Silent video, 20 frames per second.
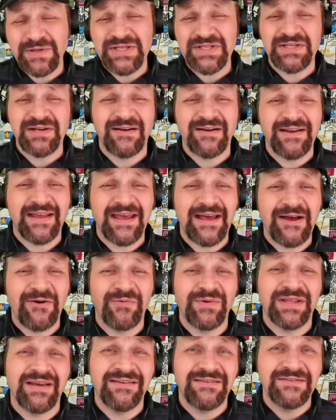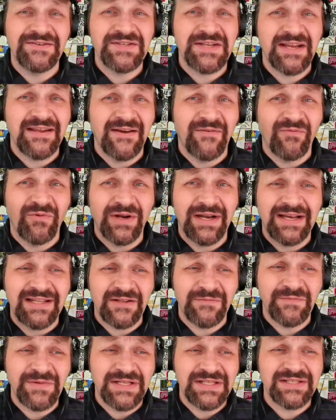starting out with the understanding of what
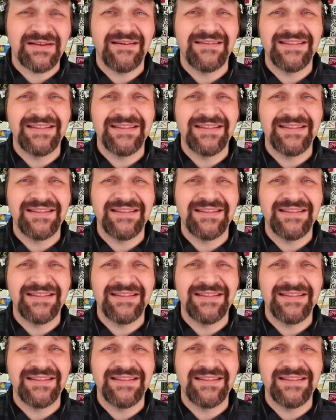elements